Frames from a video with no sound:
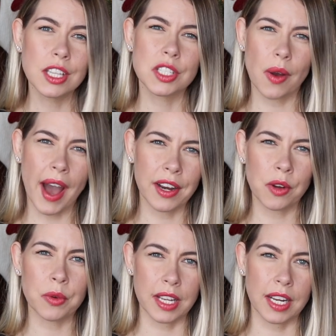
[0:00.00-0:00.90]
so I
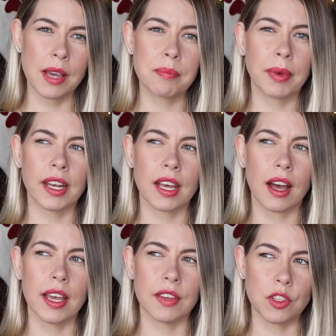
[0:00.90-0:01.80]
don't need it, but
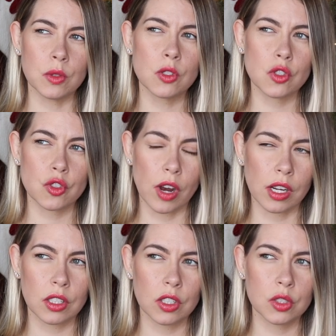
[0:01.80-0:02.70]
if you
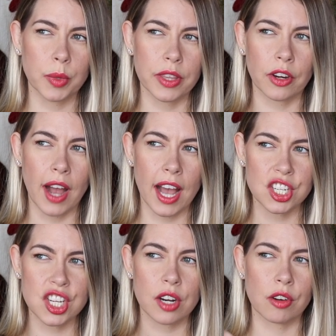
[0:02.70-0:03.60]
struggled with your
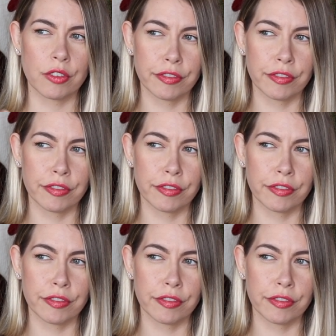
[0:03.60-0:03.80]
eyeshadow